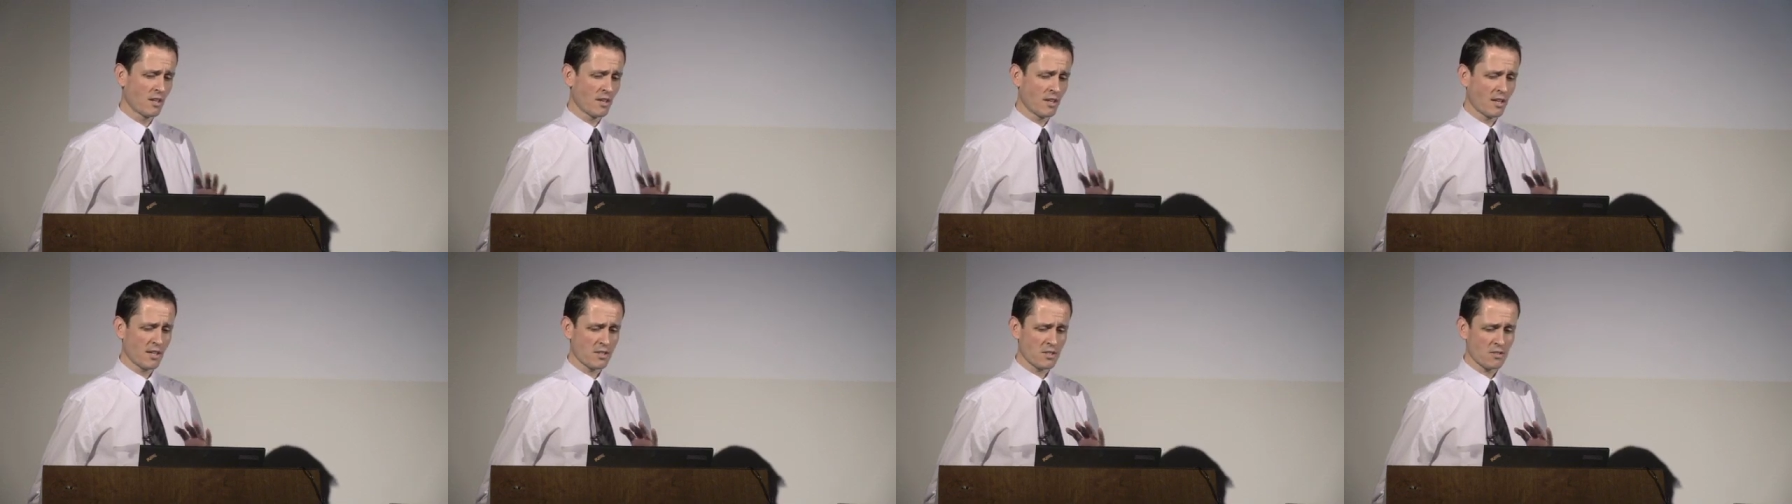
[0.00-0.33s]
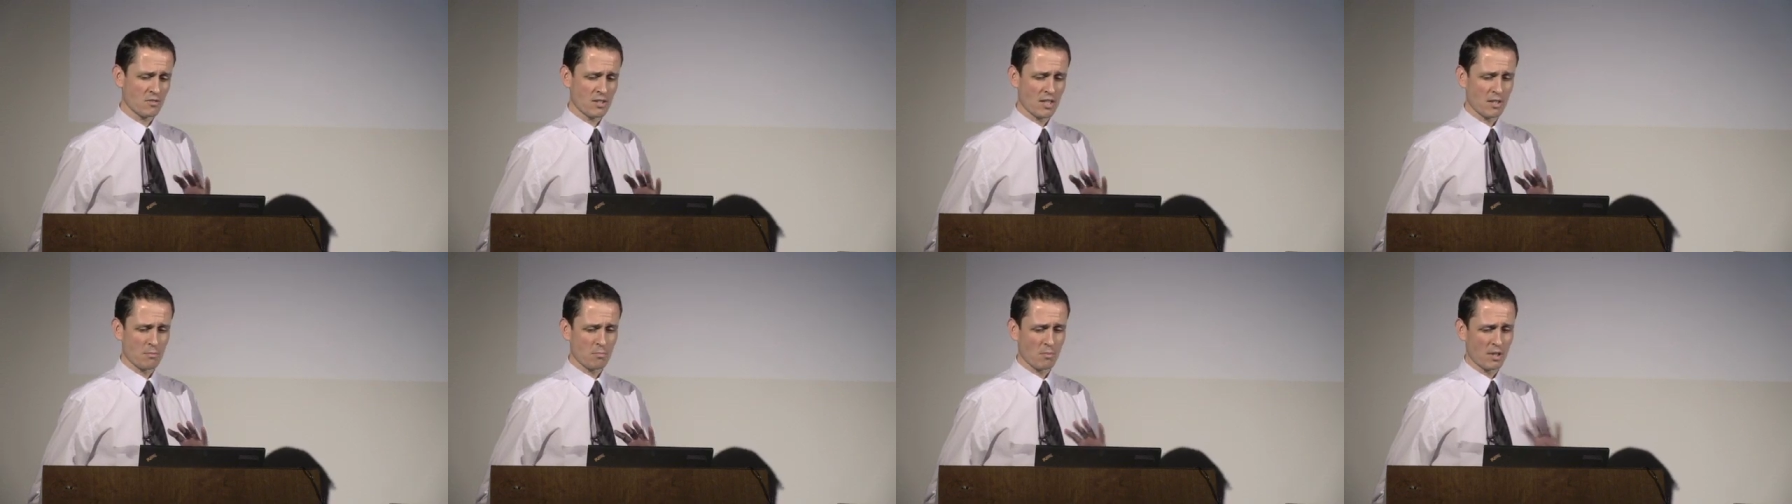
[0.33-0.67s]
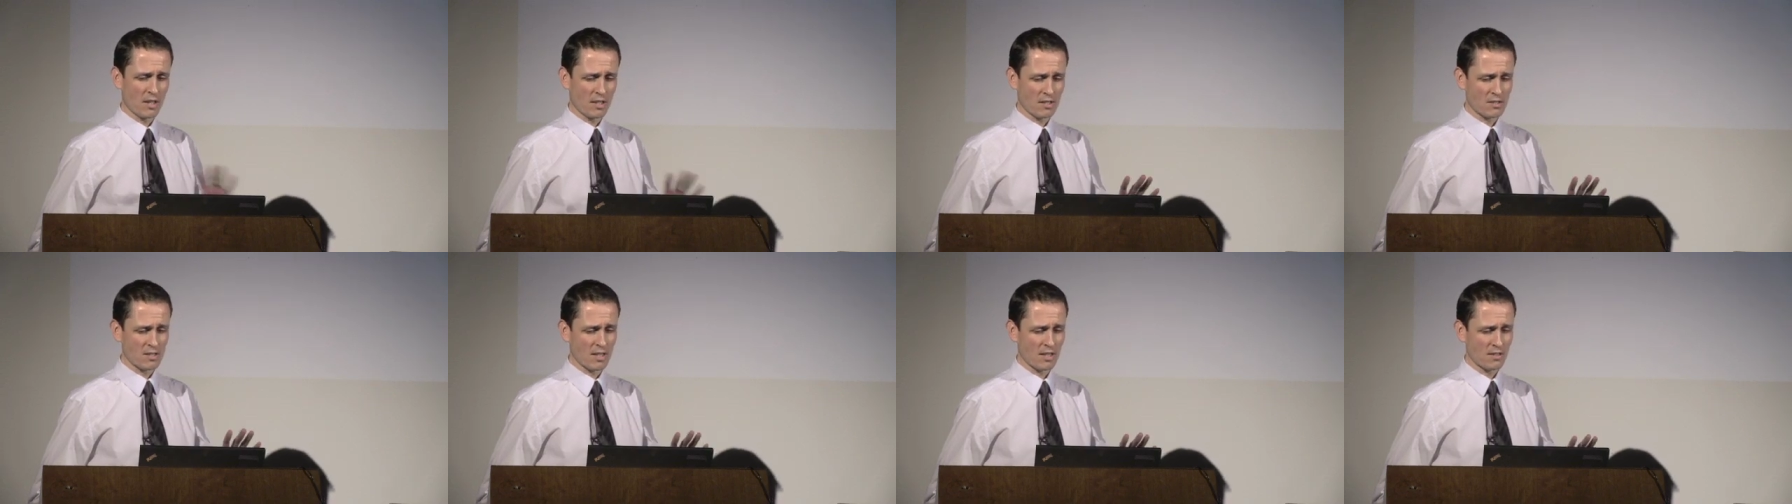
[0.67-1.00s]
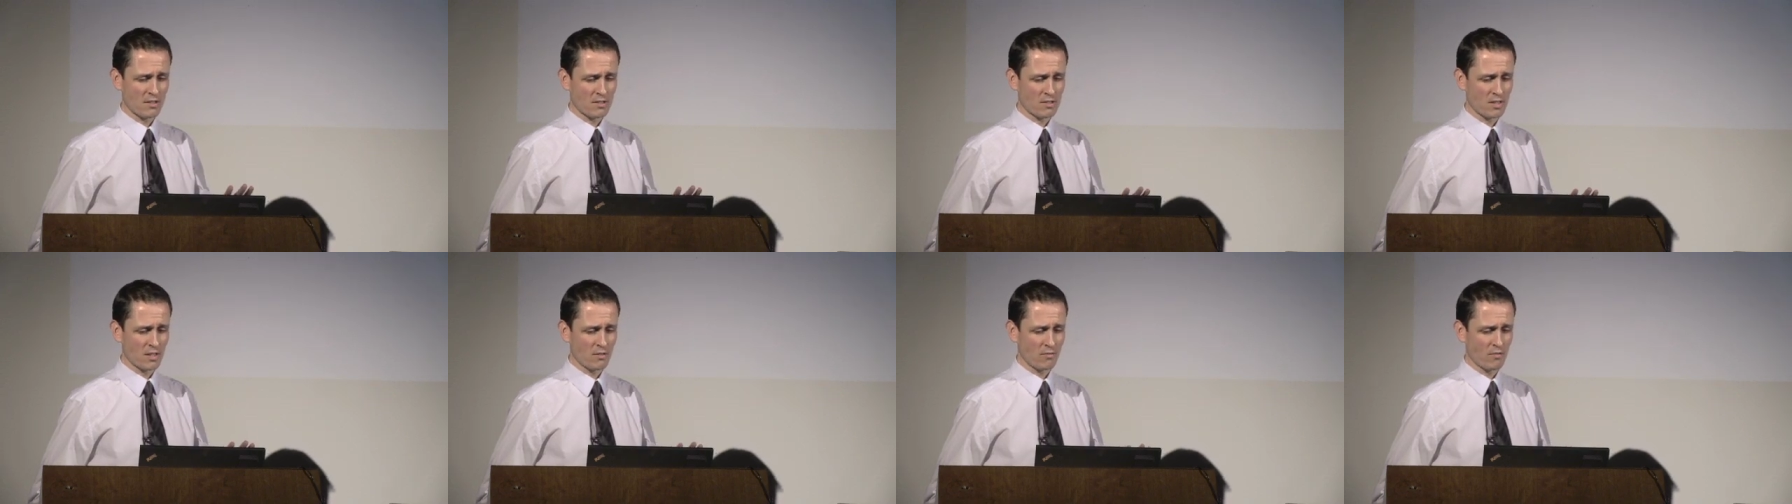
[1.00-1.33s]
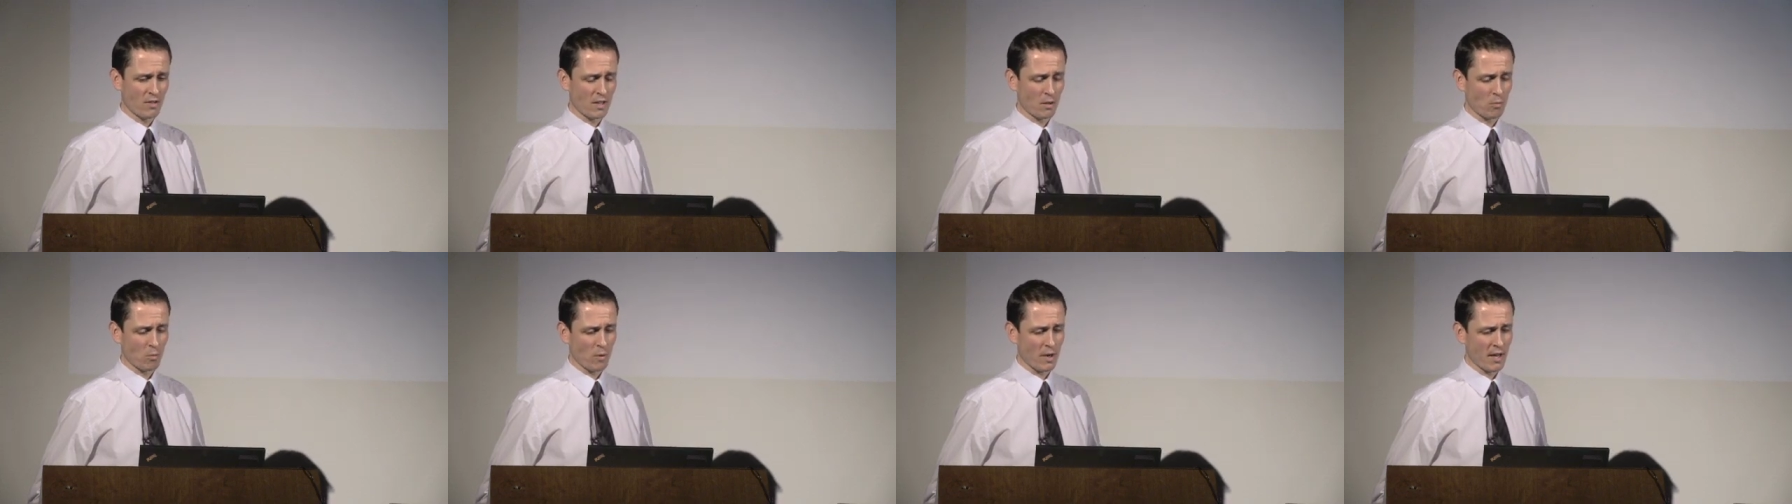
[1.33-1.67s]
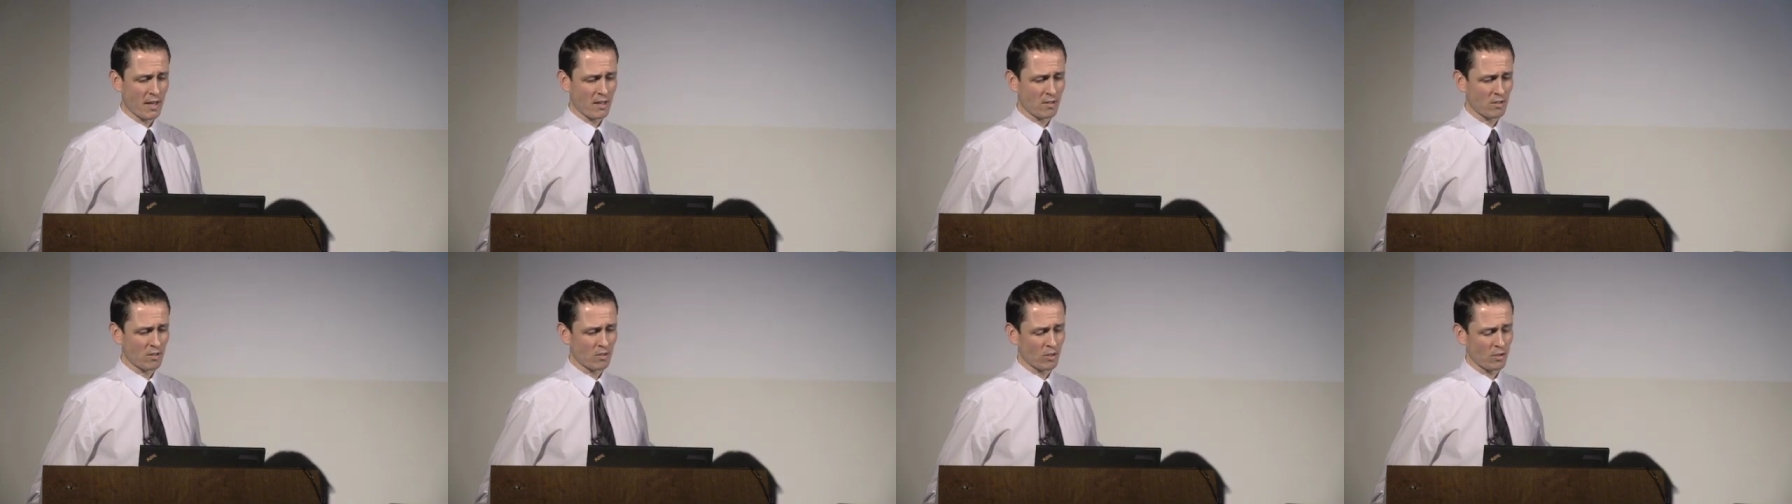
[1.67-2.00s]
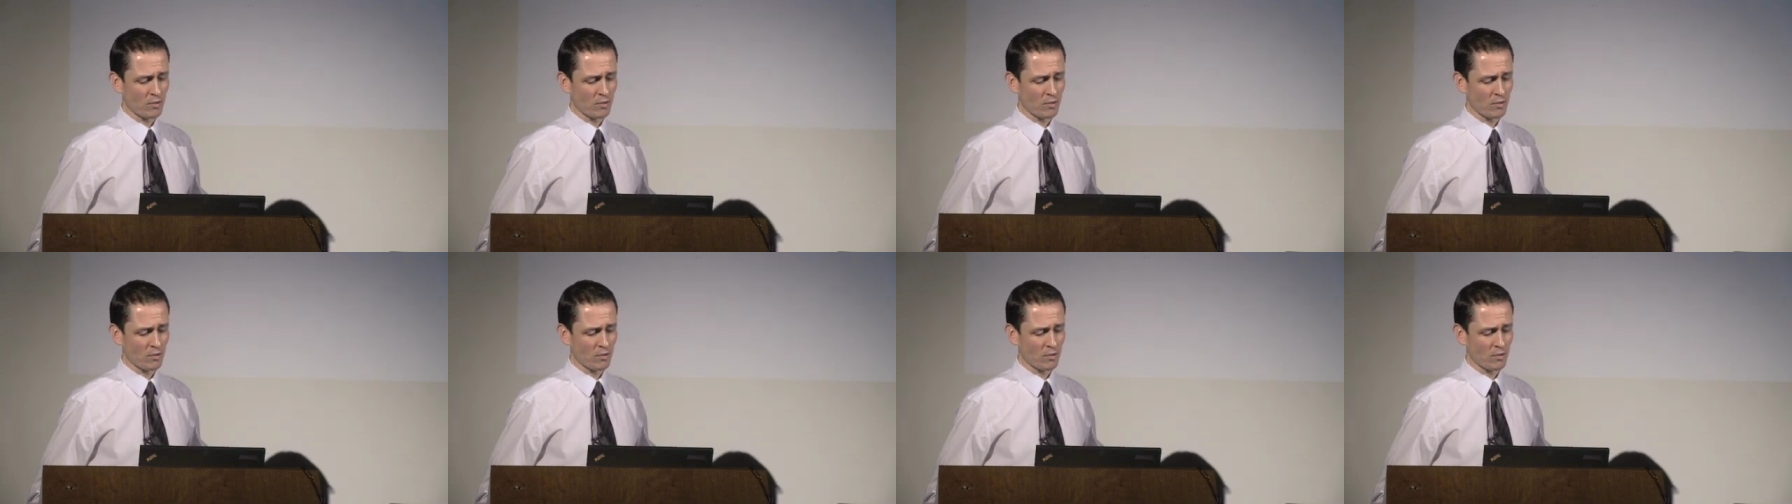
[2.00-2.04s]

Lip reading: As I said, Mike set the scene very well